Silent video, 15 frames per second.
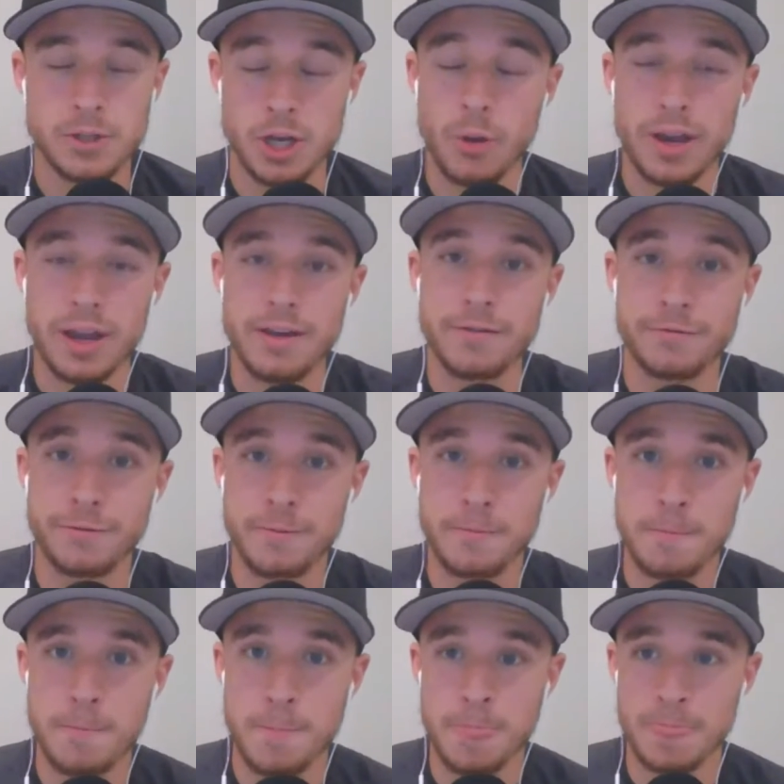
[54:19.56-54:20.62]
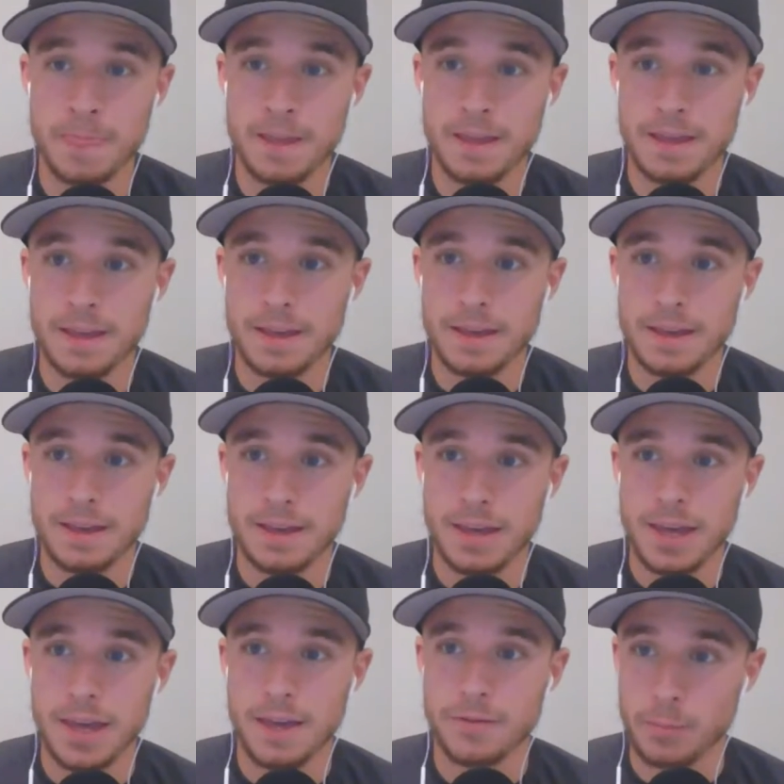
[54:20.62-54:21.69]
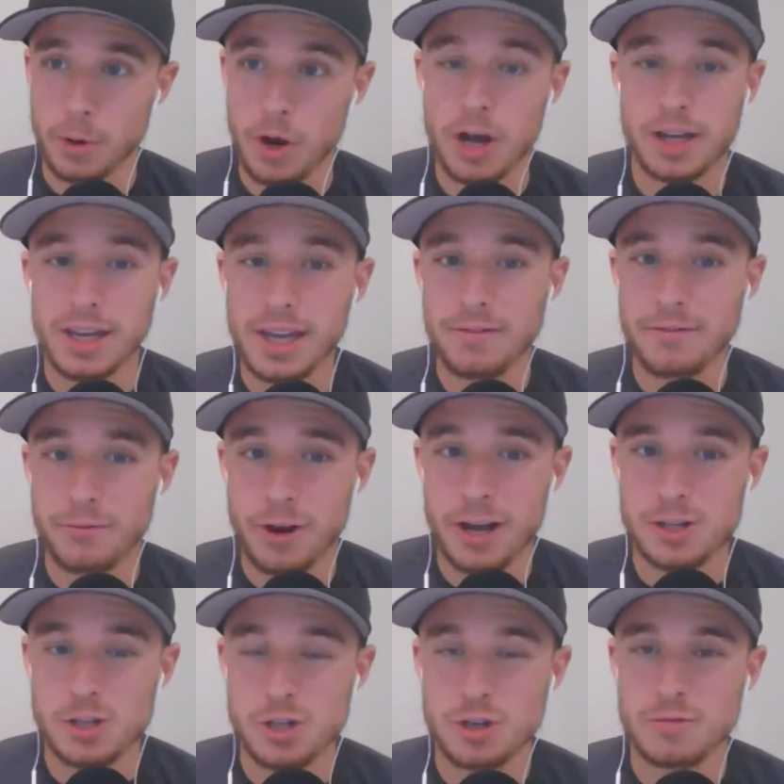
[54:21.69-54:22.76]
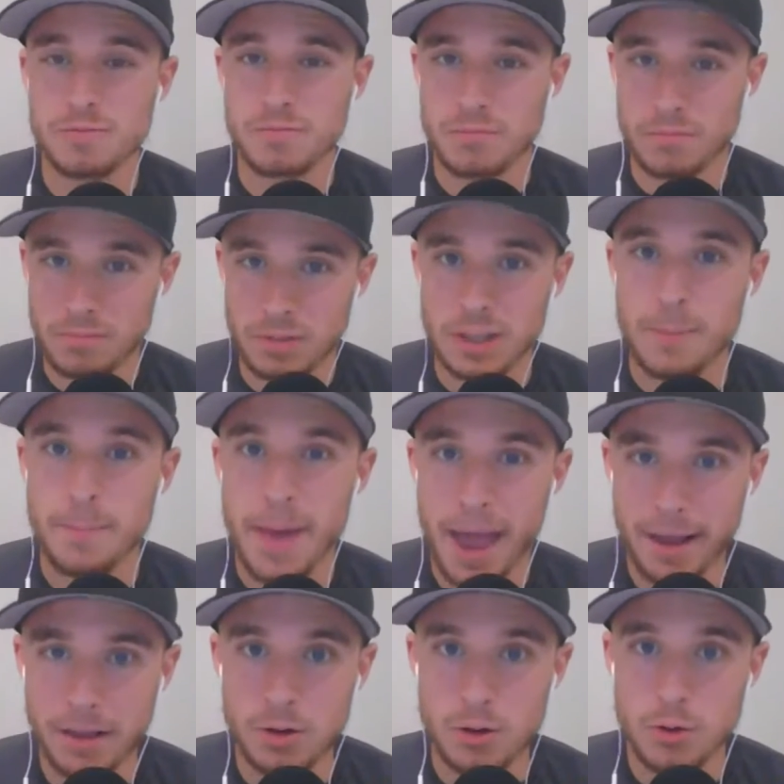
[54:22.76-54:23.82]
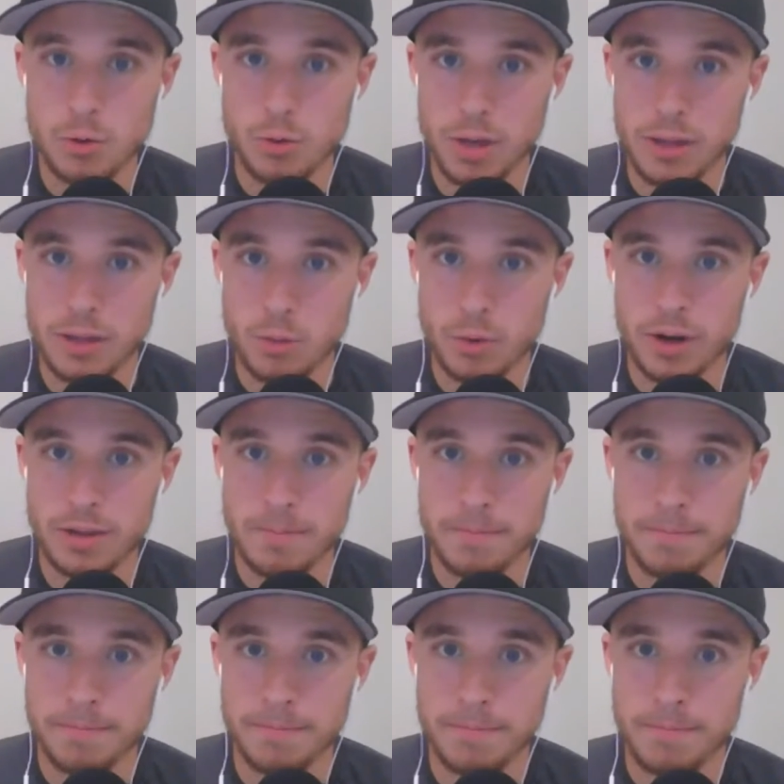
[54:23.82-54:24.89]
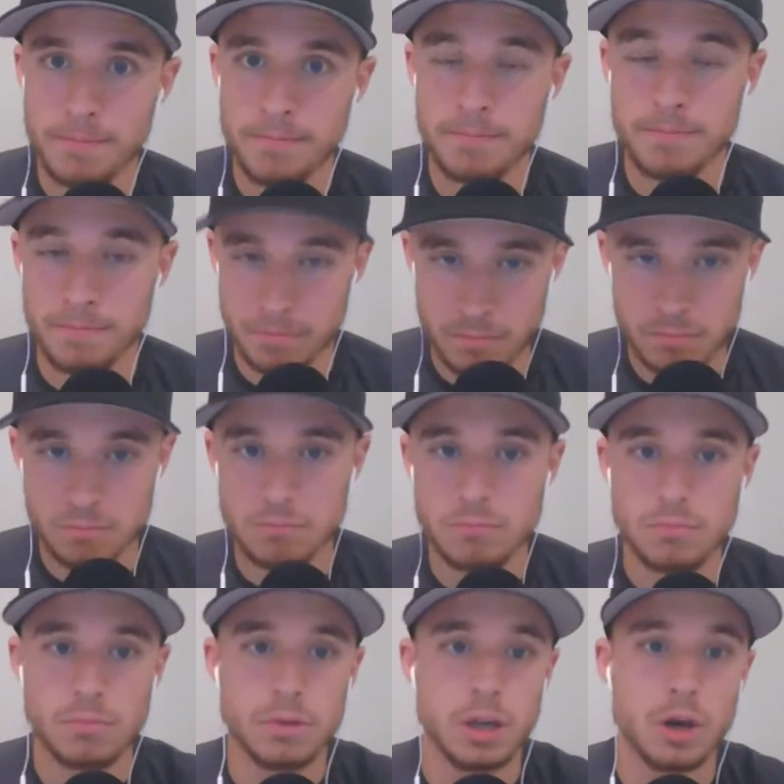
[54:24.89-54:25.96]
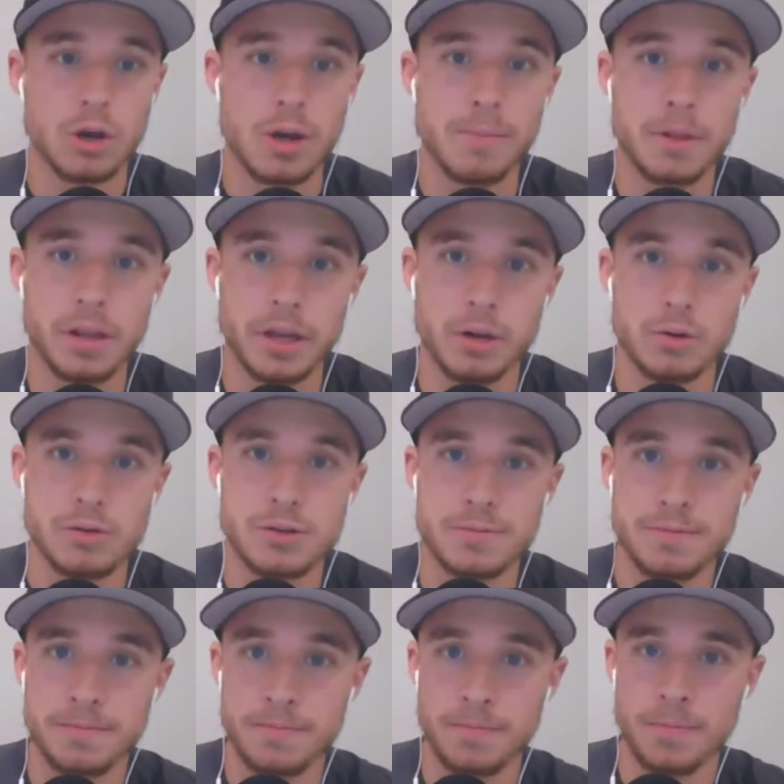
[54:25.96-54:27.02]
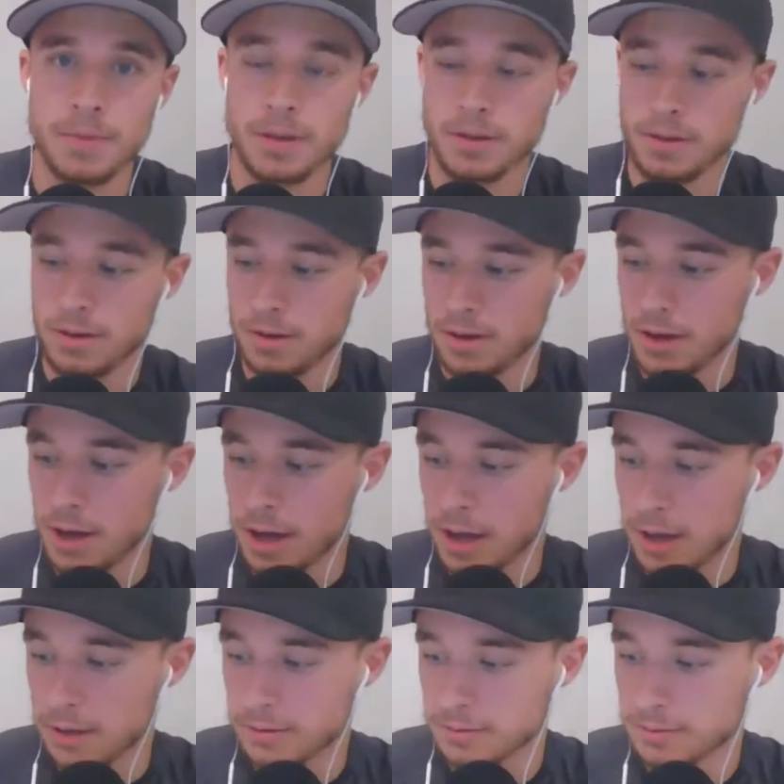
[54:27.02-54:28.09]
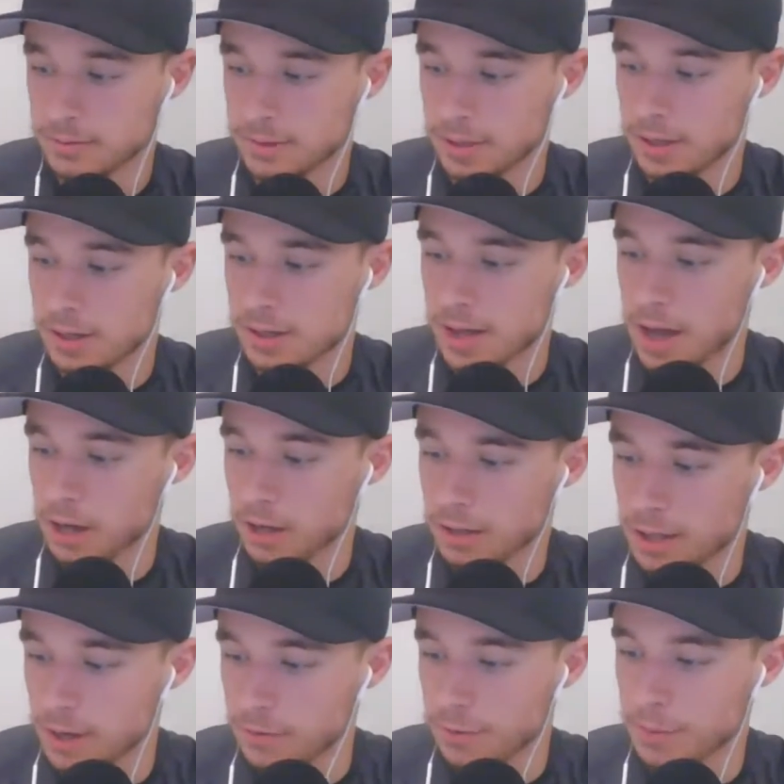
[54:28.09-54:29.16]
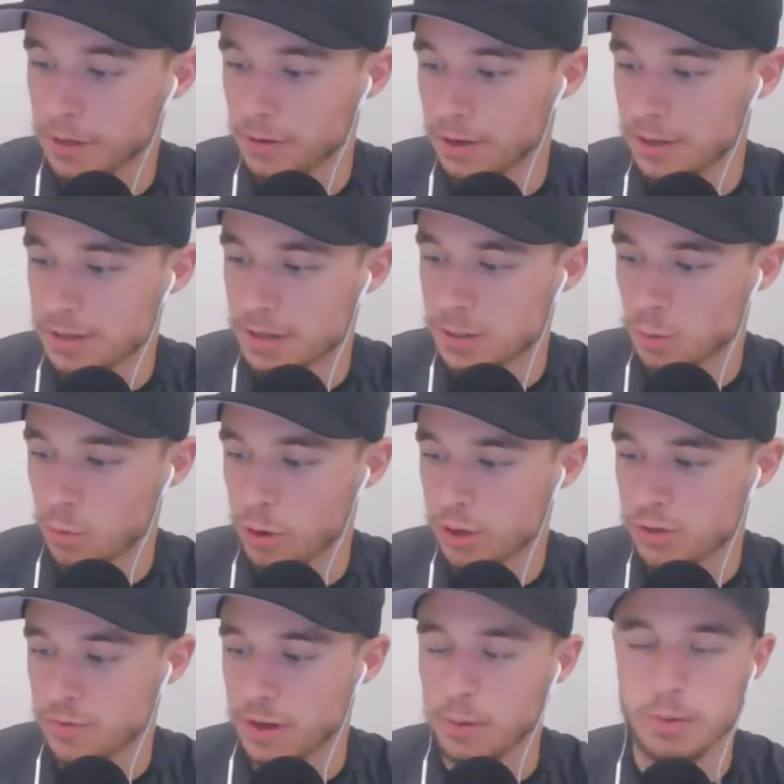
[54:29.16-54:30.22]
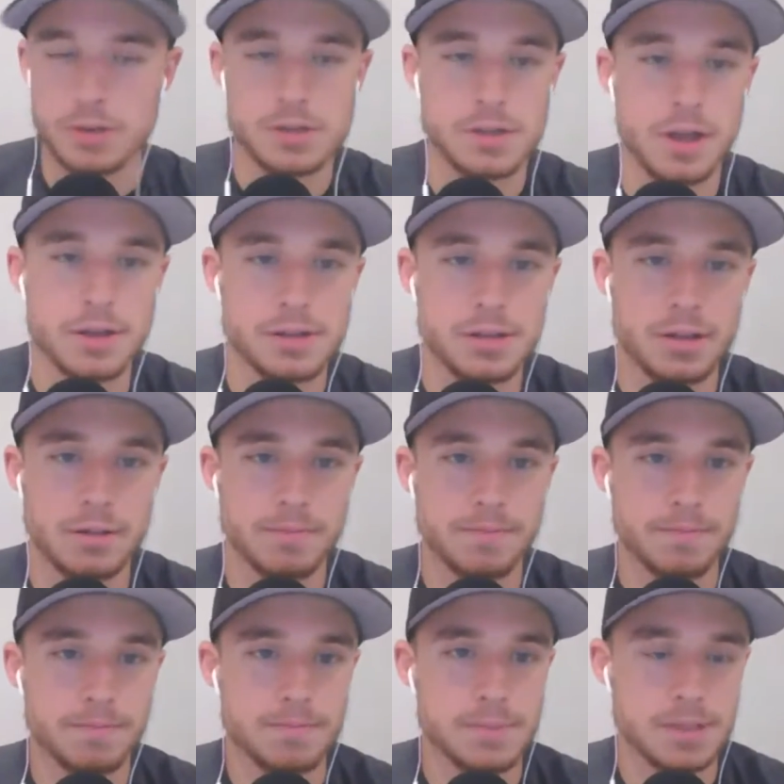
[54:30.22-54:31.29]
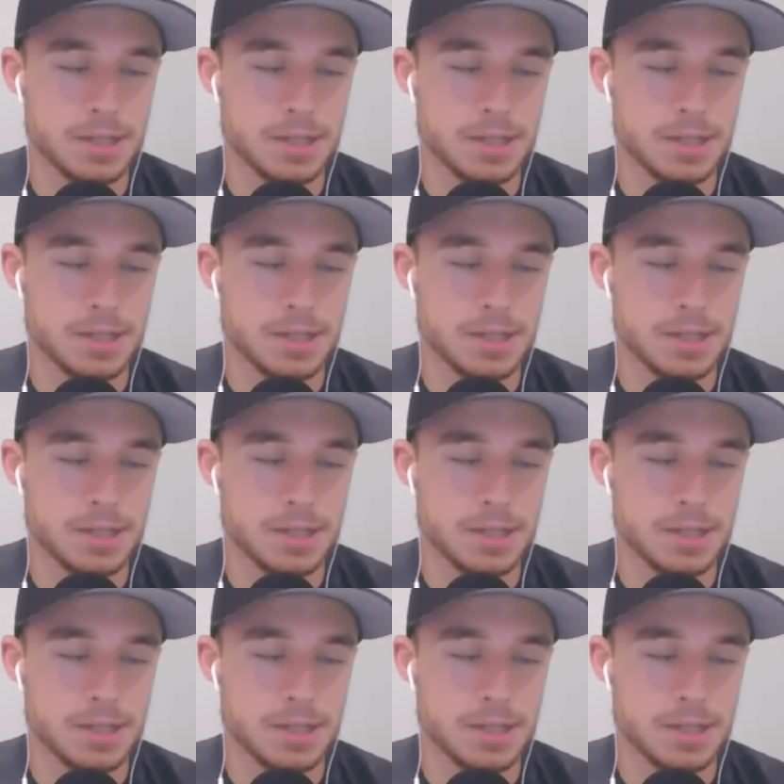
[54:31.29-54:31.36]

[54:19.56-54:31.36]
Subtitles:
So if LeBron can get fresh, get back in the rhythm, here come the Lakers. And it is not a good day for me as a Warriors fan. We just lost to the